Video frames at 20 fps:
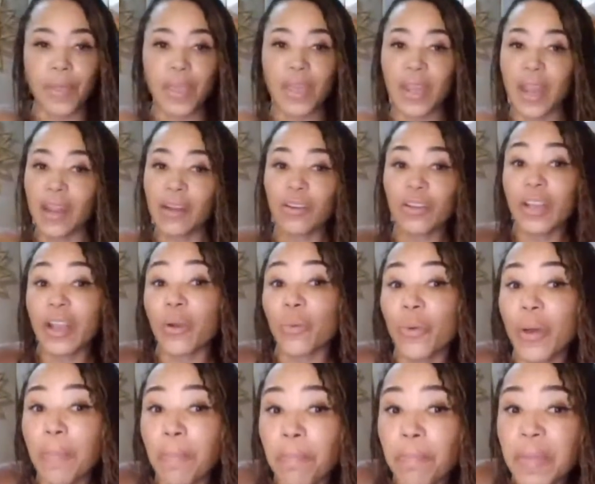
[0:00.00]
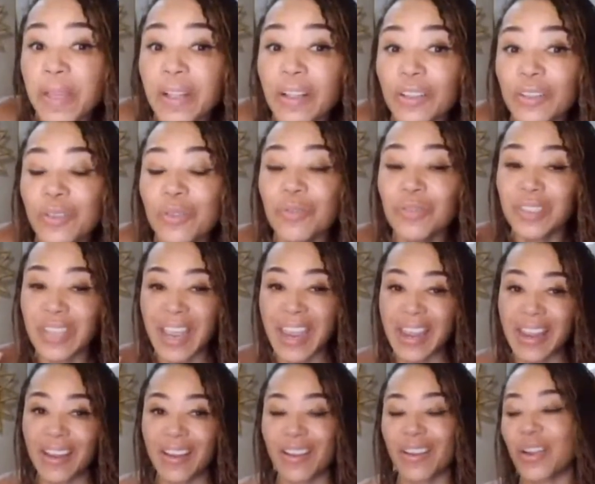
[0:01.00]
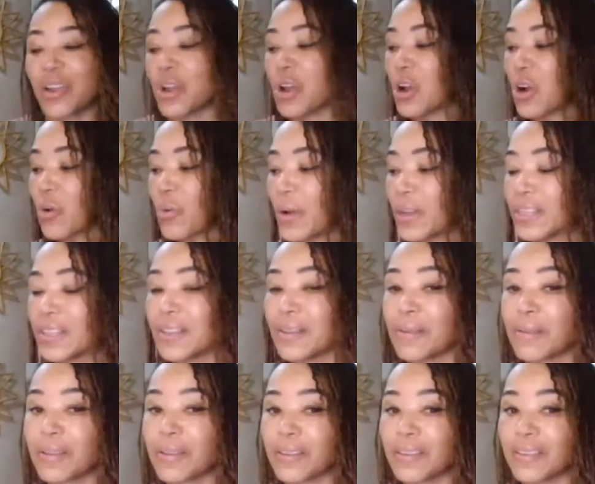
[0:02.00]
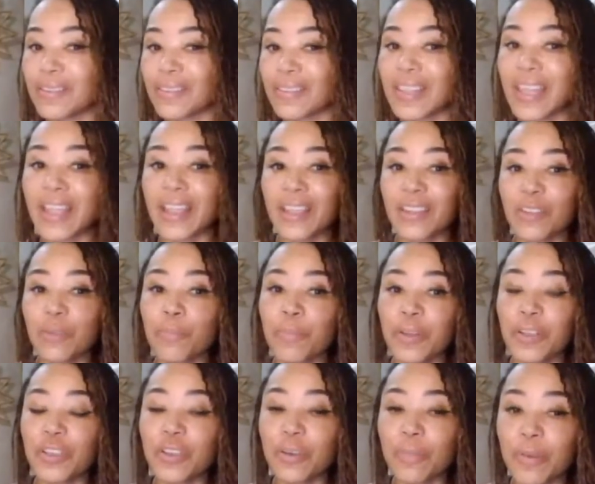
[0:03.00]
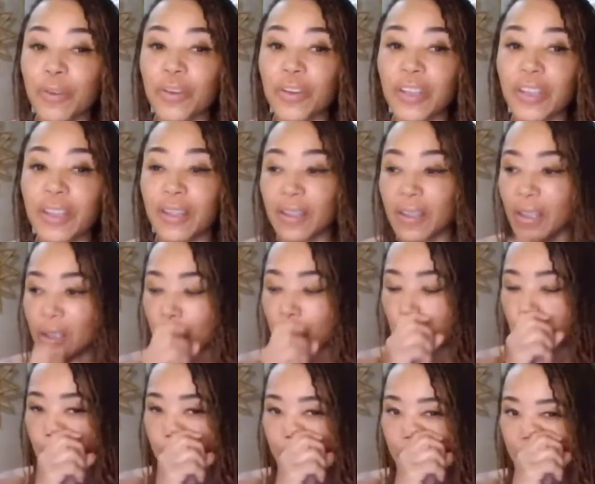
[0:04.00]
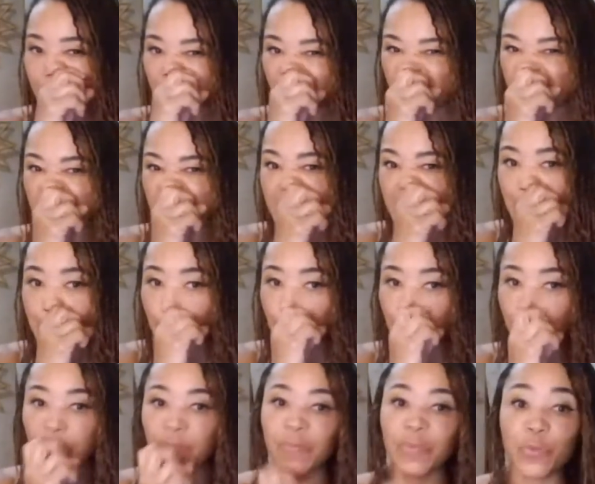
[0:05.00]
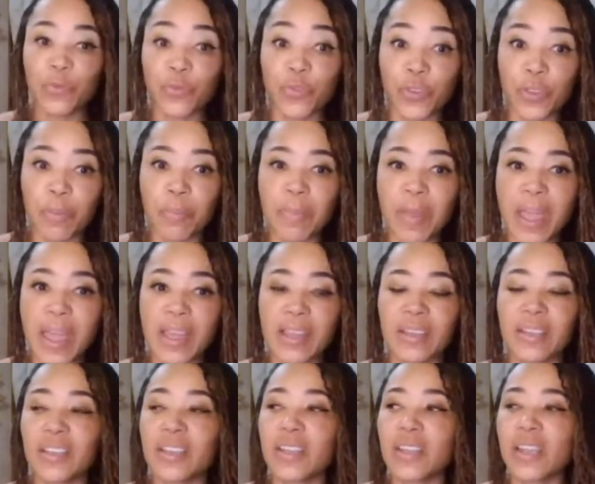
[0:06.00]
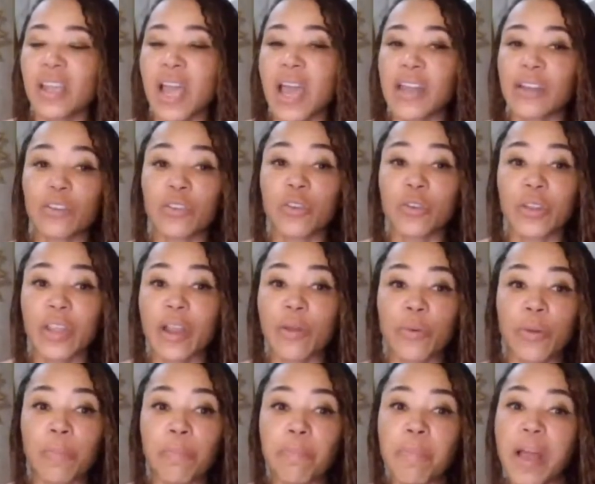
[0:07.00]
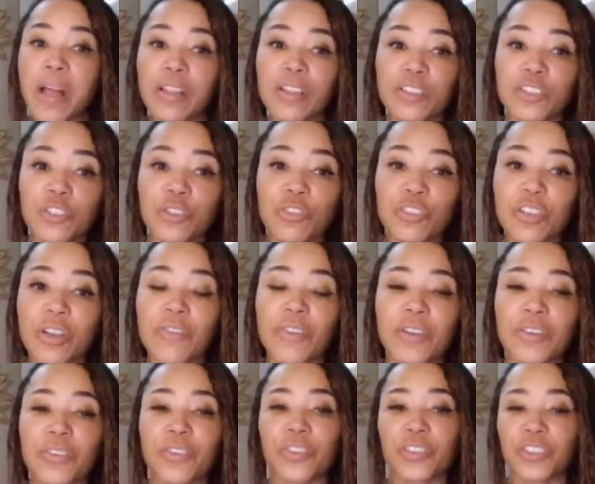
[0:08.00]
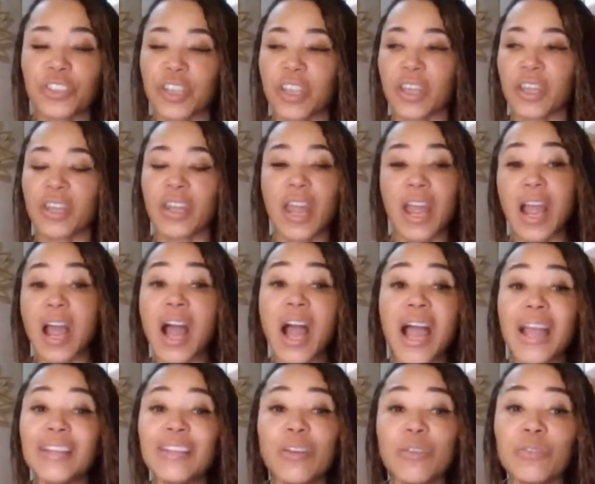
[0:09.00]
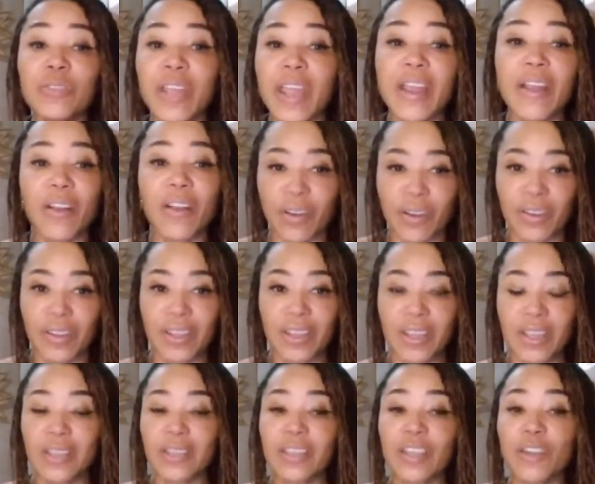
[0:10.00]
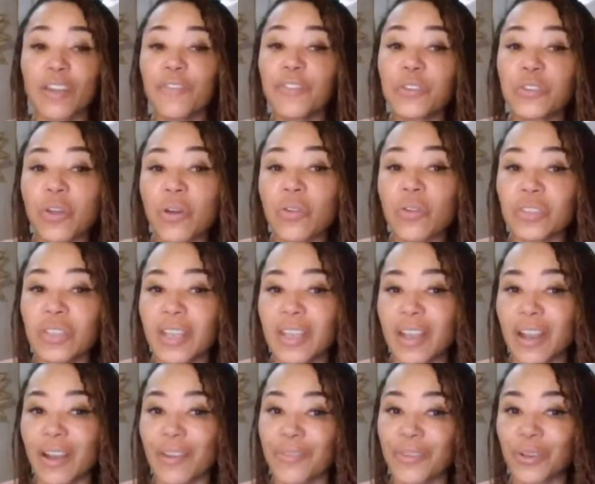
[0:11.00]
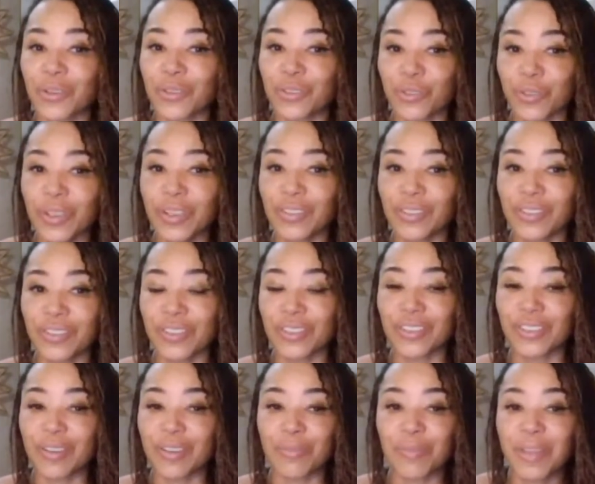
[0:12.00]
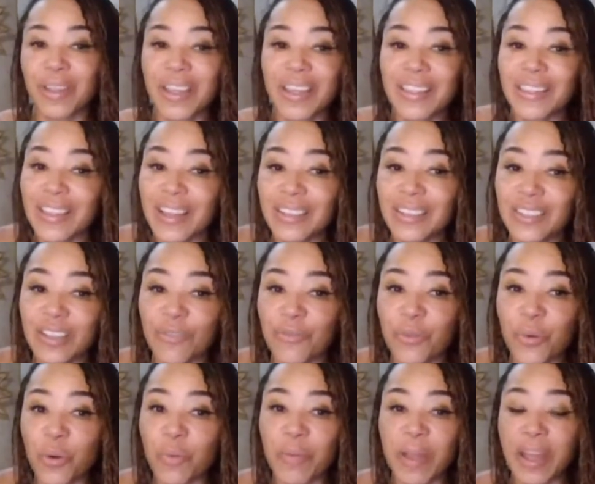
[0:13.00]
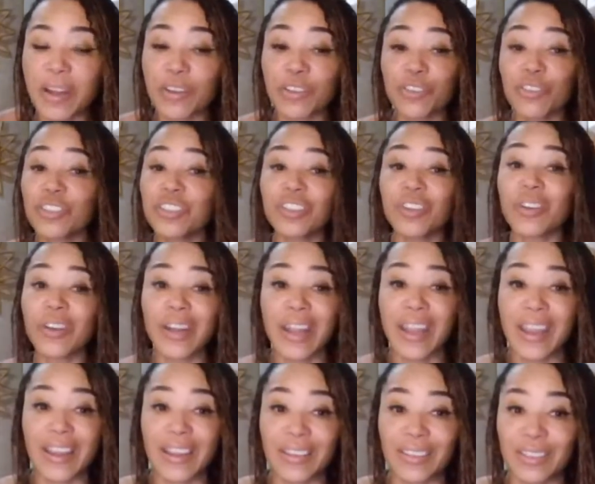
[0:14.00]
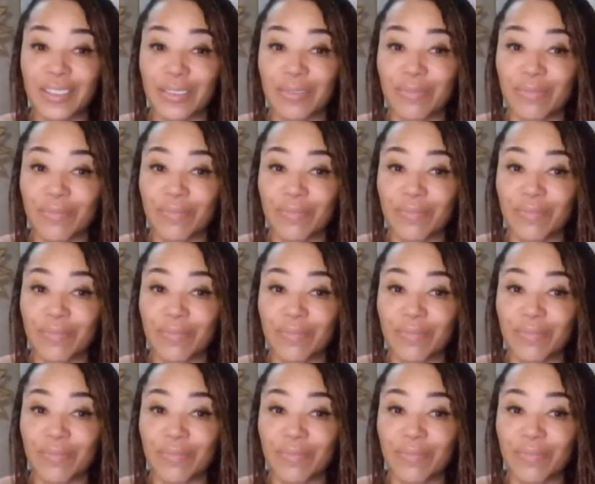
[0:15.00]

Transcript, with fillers: And I don't care what pill you take, what thing you put in your booty for the men. I don't care what pellets you shove under your skin. I don't care that if you don't take care of your adrenal system, that stuff won't matter. You're still going to age